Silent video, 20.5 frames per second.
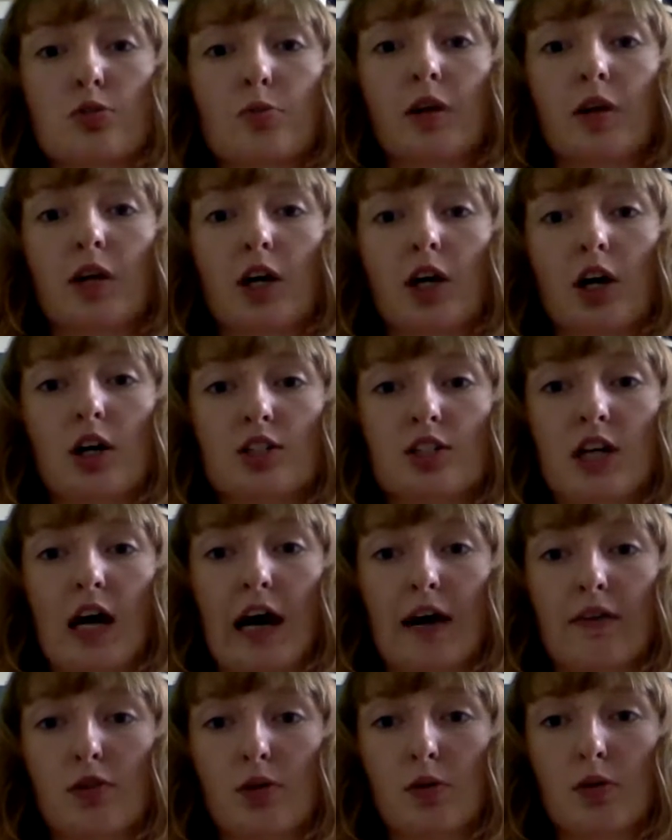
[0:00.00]
play cards
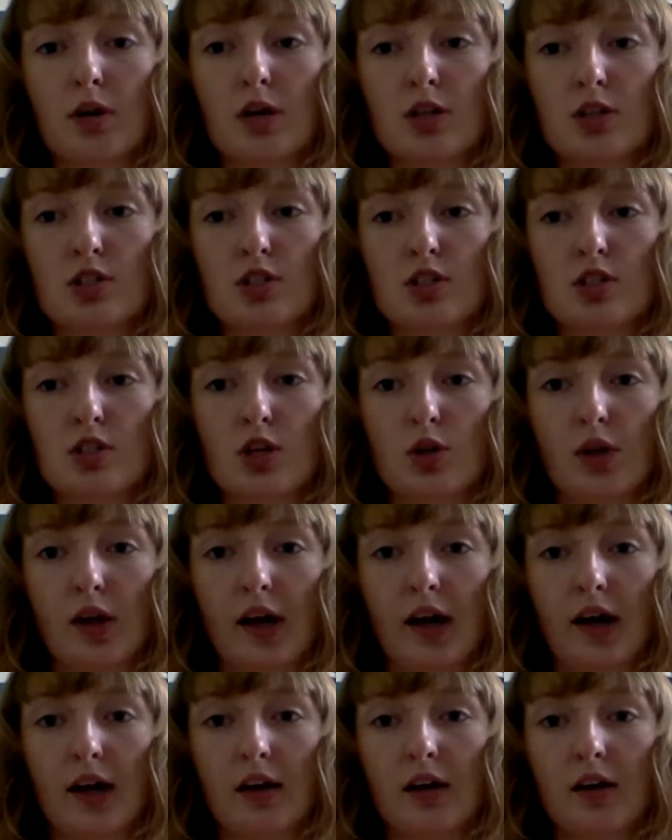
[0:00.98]
afterwards so
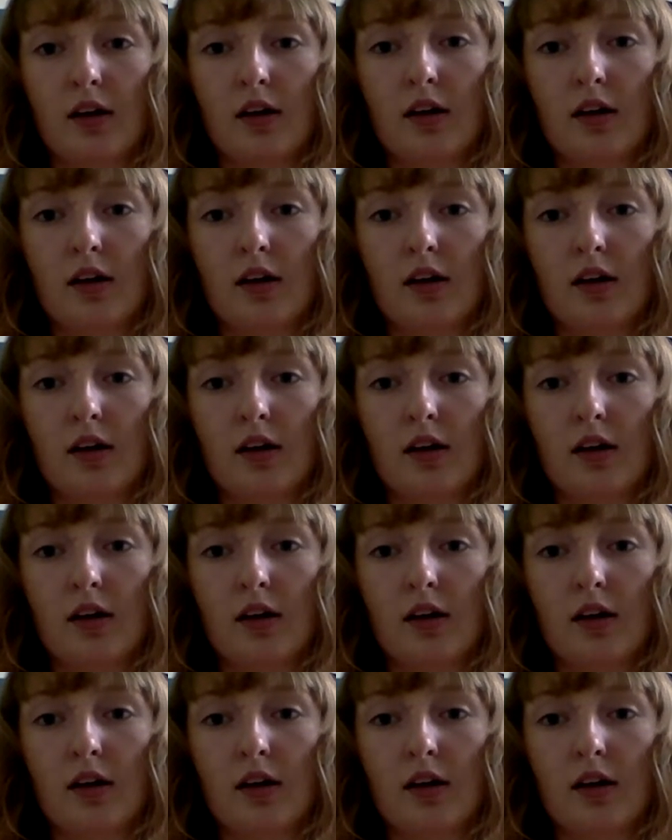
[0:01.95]
that